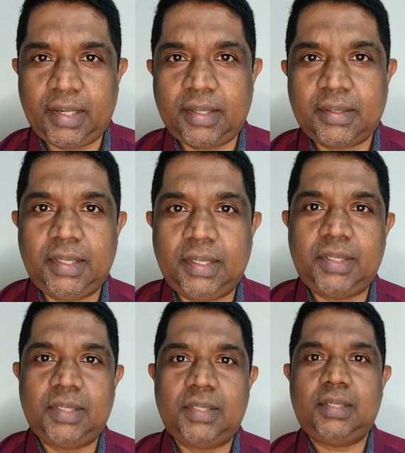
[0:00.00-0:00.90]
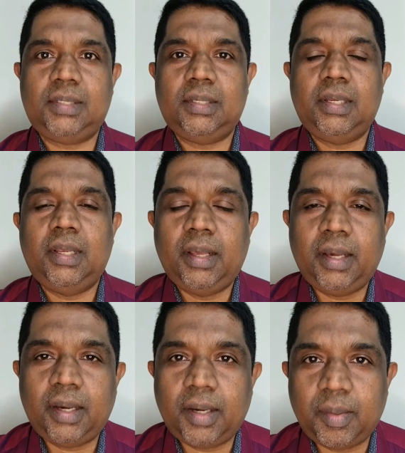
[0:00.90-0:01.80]
it has
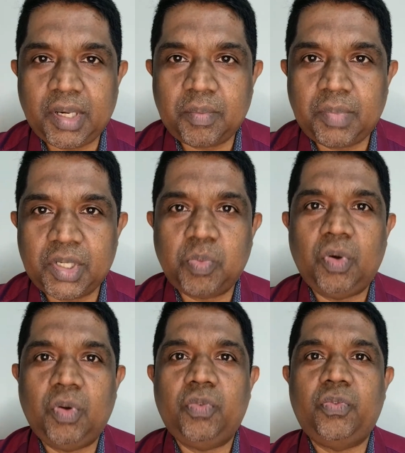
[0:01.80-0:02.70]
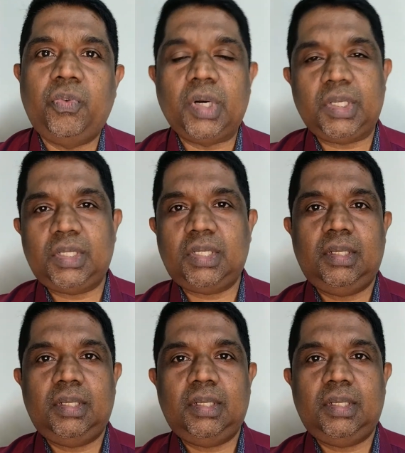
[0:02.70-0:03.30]
become much more focused.